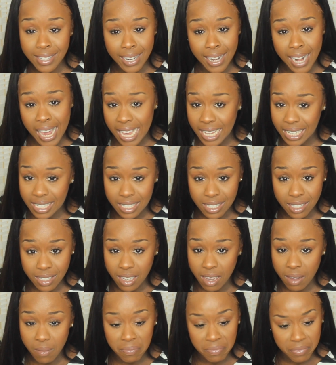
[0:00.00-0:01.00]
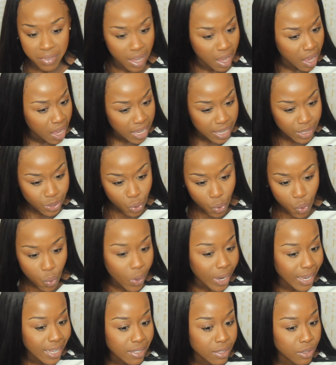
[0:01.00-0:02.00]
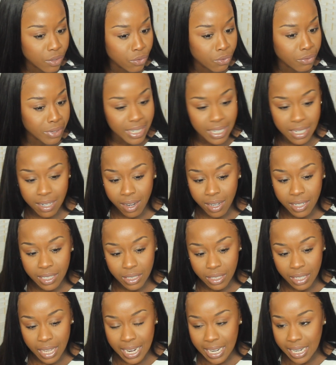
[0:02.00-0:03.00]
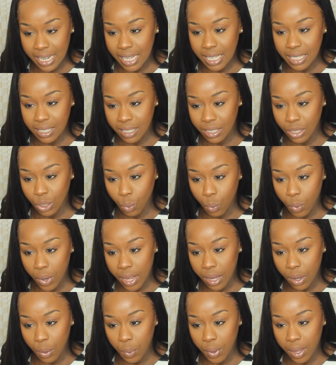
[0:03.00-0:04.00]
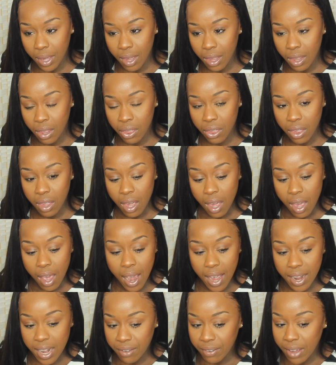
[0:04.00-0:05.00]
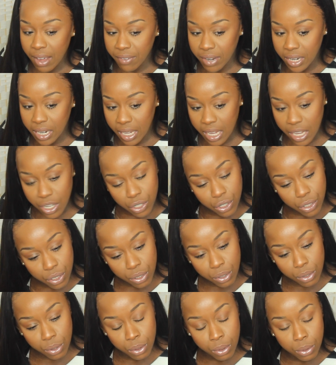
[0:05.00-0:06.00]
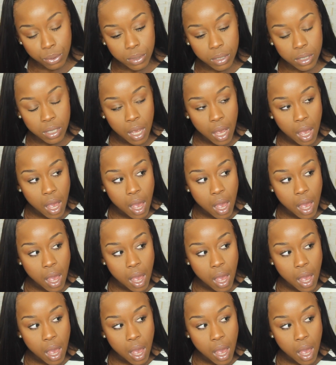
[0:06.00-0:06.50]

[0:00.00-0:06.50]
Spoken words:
The lace is always really nice and easy to work with. I never have any issues.